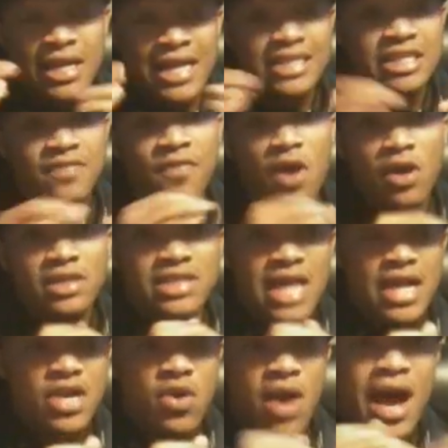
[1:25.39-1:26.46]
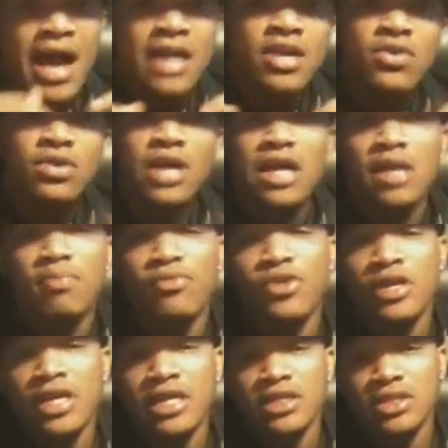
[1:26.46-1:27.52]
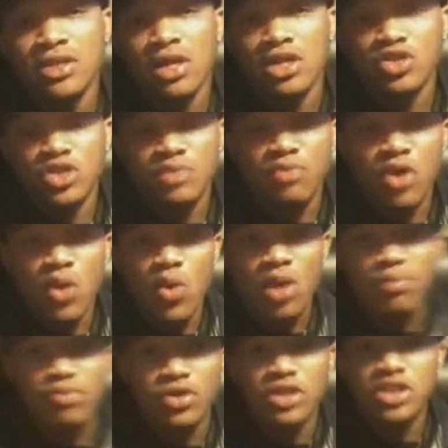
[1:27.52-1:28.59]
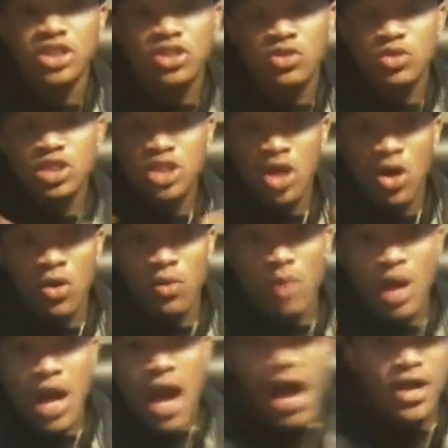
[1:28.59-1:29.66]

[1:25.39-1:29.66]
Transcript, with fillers: that's as far as I know I don't got a pre-install 3.1.2 so